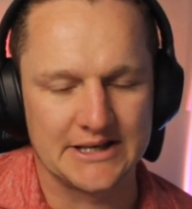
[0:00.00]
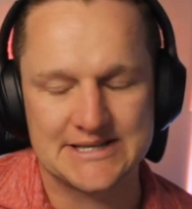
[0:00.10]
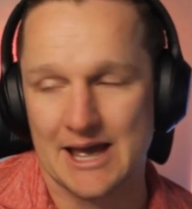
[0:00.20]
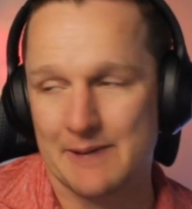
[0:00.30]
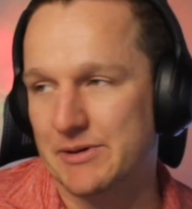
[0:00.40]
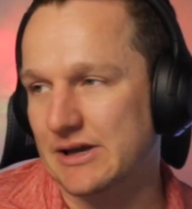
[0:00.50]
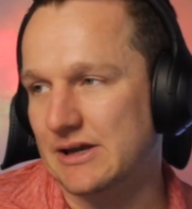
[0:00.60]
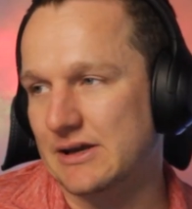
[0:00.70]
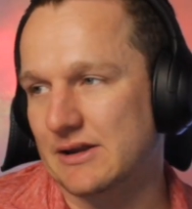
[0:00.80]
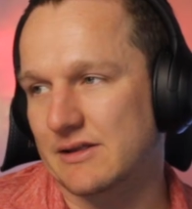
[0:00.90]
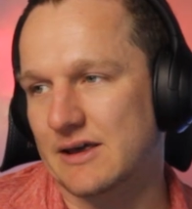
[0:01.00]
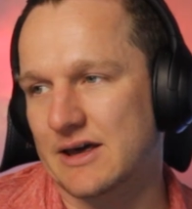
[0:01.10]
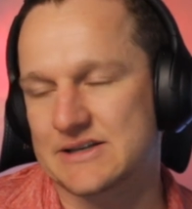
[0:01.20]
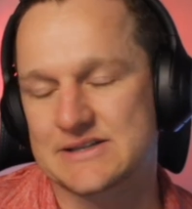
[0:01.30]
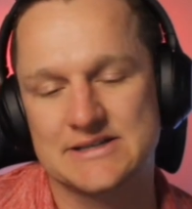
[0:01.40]
happy
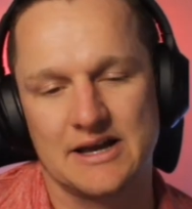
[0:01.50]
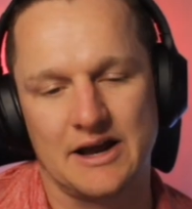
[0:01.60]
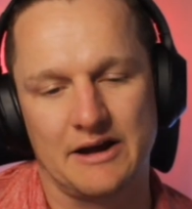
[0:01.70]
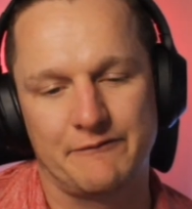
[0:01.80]
that uh,